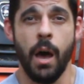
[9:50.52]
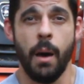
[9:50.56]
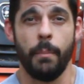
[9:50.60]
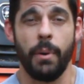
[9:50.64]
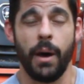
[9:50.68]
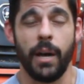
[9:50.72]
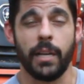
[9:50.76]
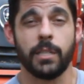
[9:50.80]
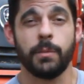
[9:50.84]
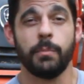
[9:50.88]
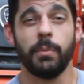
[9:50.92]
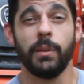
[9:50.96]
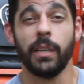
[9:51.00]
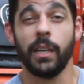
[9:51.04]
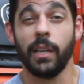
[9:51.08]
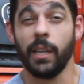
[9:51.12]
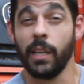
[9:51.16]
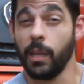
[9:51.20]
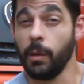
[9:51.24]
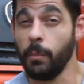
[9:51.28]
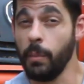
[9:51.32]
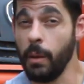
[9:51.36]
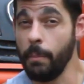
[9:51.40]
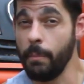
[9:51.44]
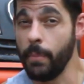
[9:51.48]
possibly a
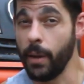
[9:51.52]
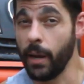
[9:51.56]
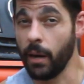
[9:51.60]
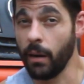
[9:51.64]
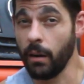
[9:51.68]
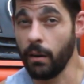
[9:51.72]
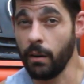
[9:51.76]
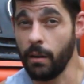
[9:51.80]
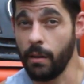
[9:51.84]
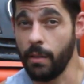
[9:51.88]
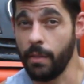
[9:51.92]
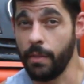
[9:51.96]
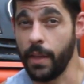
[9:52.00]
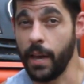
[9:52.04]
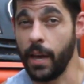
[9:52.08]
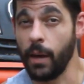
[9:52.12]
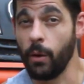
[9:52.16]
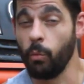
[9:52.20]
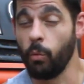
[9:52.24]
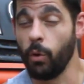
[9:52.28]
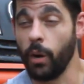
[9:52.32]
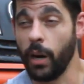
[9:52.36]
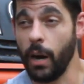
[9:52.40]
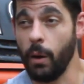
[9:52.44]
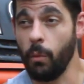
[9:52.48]
little bit bigger
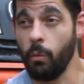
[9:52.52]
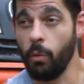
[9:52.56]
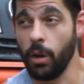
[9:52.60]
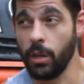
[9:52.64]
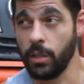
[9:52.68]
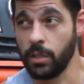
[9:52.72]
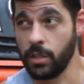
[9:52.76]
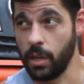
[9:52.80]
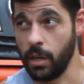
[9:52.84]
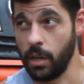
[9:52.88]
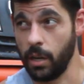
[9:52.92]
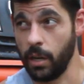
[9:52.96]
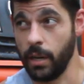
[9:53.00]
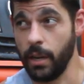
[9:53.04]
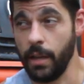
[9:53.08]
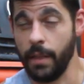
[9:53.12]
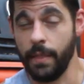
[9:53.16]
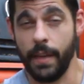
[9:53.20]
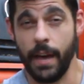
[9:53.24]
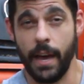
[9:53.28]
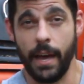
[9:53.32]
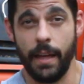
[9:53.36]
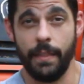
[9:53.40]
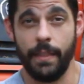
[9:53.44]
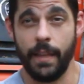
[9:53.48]
than what I was on.
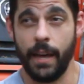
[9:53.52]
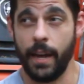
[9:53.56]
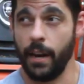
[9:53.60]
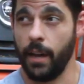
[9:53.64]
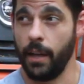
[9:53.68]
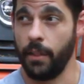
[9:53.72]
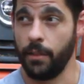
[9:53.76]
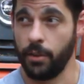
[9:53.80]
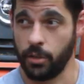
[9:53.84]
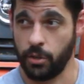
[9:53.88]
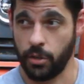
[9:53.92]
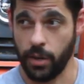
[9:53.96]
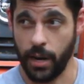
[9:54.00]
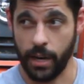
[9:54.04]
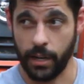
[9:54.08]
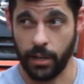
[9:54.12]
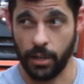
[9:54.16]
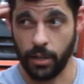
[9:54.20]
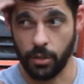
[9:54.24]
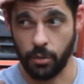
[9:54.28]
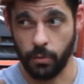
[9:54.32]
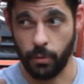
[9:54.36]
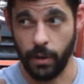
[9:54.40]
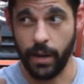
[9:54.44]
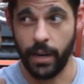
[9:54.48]
That other
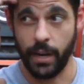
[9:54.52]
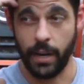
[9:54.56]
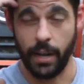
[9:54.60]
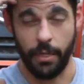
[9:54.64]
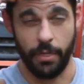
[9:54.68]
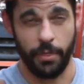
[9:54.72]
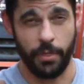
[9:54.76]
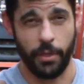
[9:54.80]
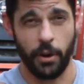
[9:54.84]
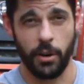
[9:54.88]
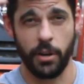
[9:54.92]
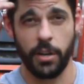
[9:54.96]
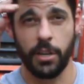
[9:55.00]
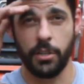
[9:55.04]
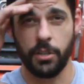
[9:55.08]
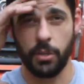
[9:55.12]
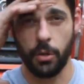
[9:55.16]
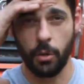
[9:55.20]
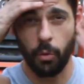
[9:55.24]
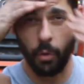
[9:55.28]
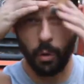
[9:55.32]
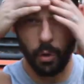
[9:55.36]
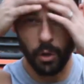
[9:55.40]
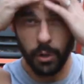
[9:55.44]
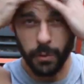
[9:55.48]
tractor is rated at
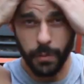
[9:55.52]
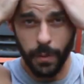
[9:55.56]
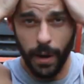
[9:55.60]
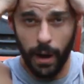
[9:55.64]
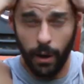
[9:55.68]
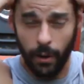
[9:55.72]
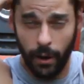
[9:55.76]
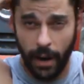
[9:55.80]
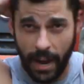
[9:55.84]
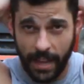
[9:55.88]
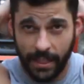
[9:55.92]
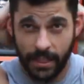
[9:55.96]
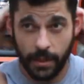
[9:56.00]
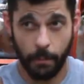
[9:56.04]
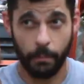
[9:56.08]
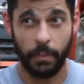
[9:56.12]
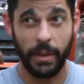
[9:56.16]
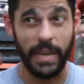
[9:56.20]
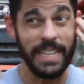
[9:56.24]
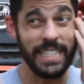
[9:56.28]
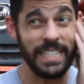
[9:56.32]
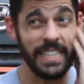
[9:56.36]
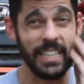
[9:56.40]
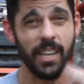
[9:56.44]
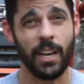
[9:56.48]
32 horsepower at the
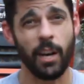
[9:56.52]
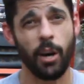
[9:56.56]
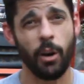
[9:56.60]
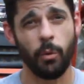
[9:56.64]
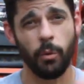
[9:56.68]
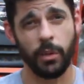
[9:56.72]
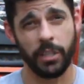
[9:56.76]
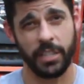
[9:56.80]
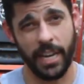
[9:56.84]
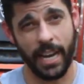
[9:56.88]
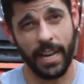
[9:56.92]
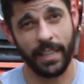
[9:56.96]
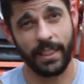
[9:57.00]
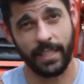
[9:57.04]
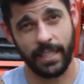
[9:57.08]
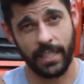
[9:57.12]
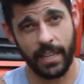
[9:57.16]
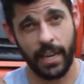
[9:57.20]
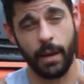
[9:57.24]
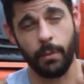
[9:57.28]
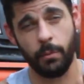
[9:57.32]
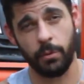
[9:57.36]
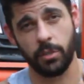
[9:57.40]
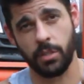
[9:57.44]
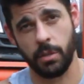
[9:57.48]
PTO, which at the
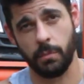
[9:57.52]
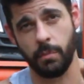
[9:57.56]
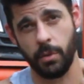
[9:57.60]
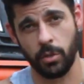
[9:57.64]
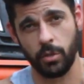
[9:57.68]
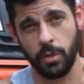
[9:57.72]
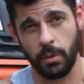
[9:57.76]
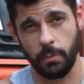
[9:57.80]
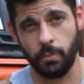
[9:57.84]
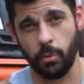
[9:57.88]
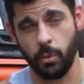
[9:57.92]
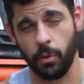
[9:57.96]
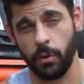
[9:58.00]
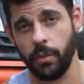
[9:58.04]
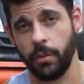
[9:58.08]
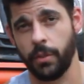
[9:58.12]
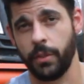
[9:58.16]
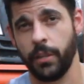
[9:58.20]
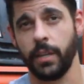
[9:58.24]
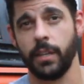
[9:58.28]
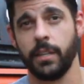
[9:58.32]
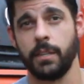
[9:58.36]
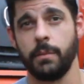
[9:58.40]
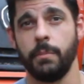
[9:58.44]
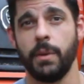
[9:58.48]
time was the most important
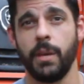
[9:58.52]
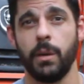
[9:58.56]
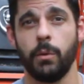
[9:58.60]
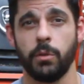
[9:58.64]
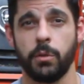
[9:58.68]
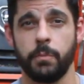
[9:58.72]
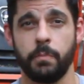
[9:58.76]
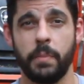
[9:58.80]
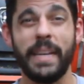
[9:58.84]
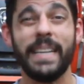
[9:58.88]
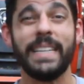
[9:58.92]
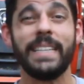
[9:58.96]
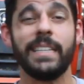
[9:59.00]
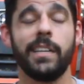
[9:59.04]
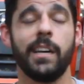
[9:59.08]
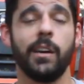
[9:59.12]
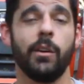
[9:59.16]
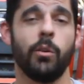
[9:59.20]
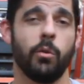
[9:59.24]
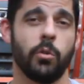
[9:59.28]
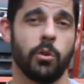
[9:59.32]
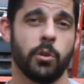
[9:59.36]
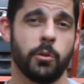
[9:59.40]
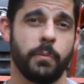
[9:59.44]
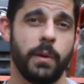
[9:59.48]
thing to me, was
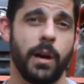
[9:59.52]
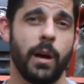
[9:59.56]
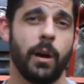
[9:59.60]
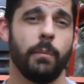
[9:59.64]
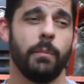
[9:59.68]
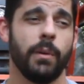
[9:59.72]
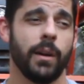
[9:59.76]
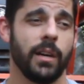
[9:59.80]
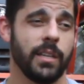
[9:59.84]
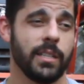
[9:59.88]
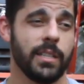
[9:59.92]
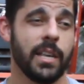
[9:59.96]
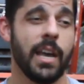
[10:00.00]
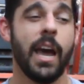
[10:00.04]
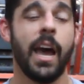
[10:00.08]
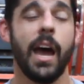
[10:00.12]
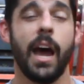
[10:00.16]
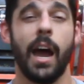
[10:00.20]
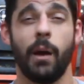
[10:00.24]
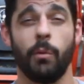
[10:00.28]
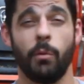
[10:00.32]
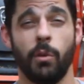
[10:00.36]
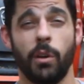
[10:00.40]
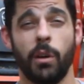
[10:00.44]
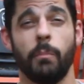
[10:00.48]
PTO horsepower, because
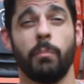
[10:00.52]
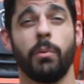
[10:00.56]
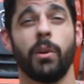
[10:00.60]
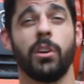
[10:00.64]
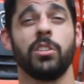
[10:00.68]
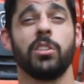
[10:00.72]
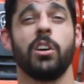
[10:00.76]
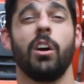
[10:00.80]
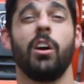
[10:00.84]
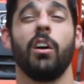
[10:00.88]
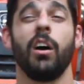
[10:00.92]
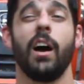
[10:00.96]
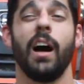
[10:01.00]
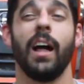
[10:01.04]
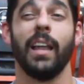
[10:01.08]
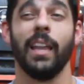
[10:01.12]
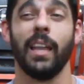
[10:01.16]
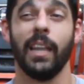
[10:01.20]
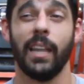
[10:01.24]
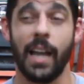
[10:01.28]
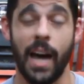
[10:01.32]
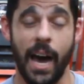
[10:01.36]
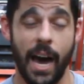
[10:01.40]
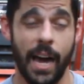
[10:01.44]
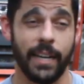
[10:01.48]
I run a brush hog a
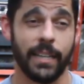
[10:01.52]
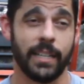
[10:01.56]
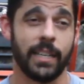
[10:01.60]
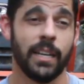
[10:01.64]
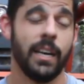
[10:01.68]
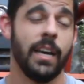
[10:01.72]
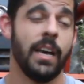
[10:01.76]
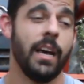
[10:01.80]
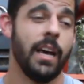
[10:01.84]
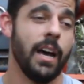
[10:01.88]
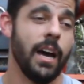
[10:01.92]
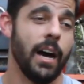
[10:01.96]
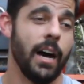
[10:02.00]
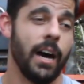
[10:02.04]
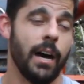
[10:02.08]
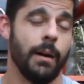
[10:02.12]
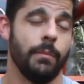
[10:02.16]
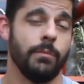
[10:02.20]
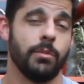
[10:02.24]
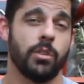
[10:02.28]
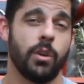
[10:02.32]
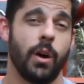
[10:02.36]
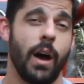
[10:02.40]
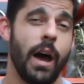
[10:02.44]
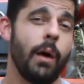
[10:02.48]
lot.
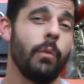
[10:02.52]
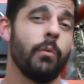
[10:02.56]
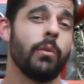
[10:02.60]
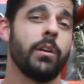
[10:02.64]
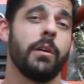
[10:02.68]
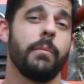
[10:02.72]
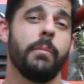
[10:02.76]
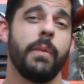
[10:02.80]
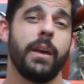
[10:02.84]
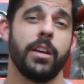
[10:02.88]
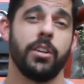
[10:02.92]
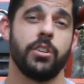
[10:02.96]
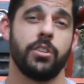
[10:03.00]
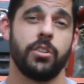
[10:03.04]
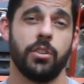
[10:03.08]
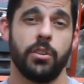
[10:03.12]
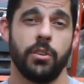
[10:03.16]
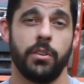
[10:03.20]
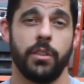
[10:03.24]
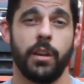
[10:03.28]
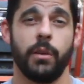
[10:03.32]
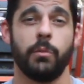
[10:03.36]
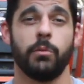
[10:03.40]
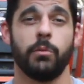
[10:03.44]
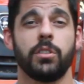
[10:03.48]
So I wanted to make
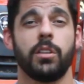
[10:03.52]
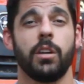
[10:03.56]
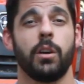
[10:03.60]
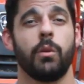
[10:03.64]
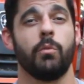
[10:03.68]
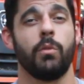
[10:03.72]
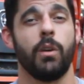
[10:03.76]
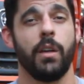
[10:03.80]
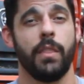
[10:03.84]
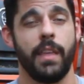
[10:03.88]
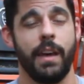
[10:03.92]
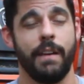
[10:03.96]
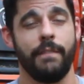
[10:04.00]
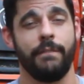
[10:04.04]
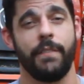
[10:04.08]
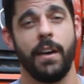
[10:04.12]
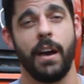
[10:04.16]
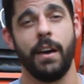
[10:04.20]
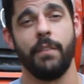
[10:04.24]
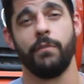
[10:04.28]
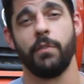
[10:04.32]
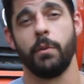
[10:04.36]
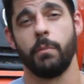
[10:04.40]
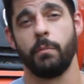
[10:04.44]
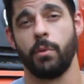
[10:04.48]
sure that going to run that
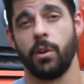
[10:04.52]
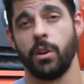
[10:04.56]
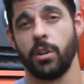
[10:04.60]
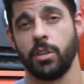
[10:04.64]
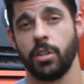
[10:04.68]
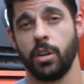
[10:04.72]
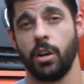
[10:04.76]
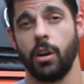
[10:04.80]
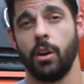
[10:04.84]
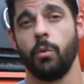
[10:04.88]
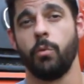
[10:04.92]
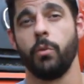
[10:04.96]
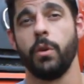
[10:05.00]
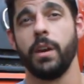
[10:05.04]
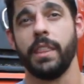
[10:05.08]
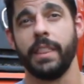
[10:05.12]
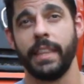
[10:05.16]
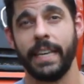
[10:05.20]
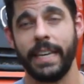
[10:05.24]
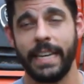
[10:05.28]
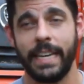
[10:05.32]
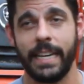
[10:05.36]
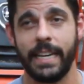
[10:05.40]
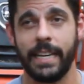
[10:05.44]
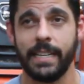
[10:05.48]
5-foot brush hog
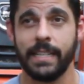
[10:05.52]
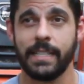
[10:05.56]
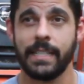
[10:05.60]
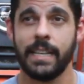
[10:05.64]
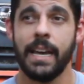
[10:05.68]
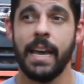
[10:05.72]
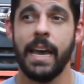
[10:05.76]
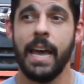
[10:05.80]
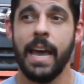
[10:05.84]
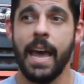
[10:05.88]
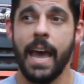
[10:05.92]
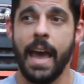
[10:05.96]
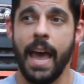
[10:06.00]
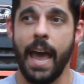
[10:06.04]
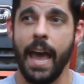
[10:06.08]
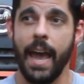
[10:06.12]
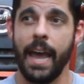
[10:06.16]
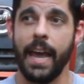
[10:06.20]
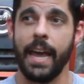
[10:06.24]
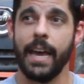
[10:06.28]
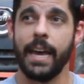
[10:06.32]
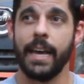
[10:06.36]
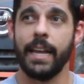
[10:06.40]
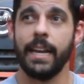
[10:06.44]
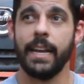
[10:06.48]
with ease.
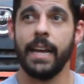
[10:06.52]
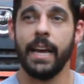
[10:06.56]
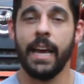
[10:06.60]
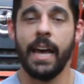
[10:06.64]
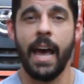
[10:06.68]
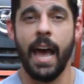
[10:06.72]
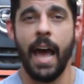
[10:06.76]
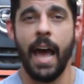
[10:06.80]
And